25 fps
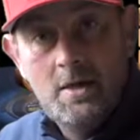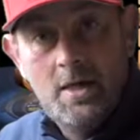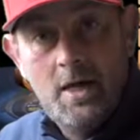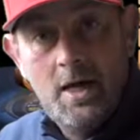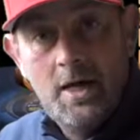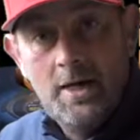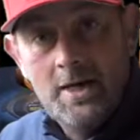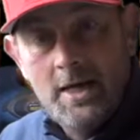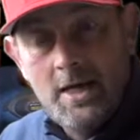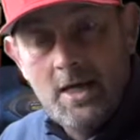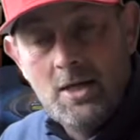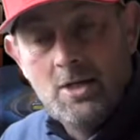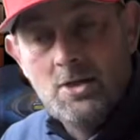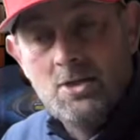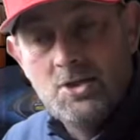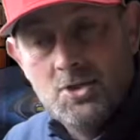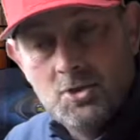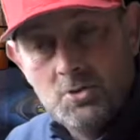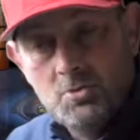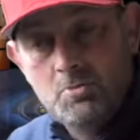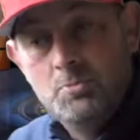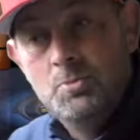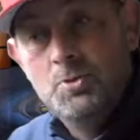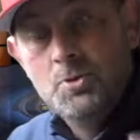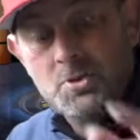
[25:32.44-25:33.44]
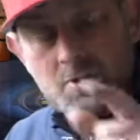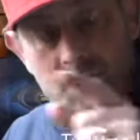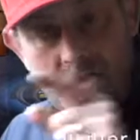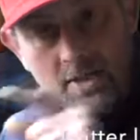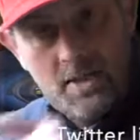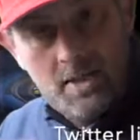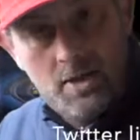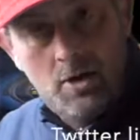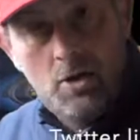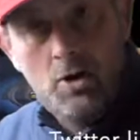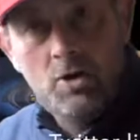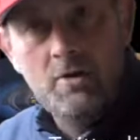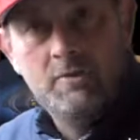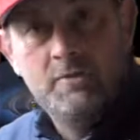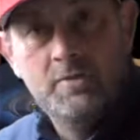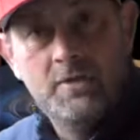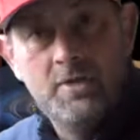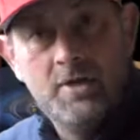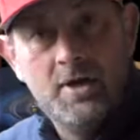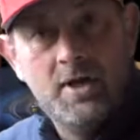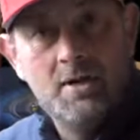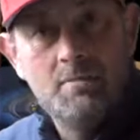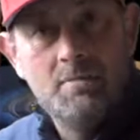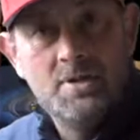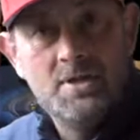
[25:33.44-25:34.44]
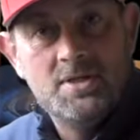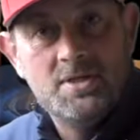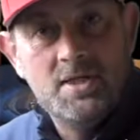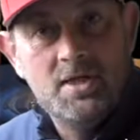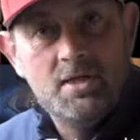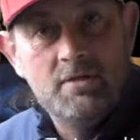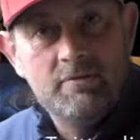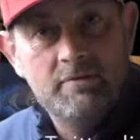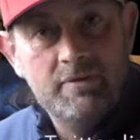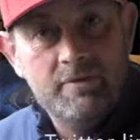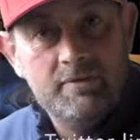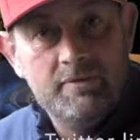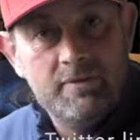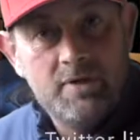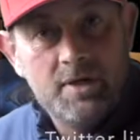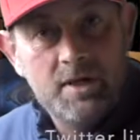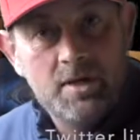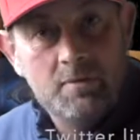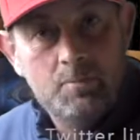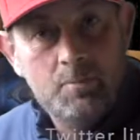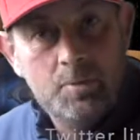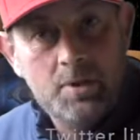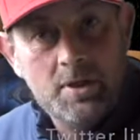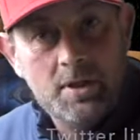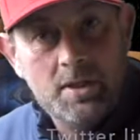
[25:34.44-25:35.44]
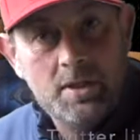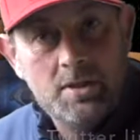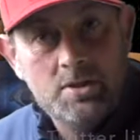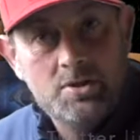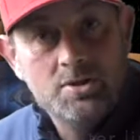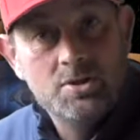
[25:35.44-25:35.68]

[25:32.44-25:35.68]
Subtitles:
and I shall put it over there myself if need be,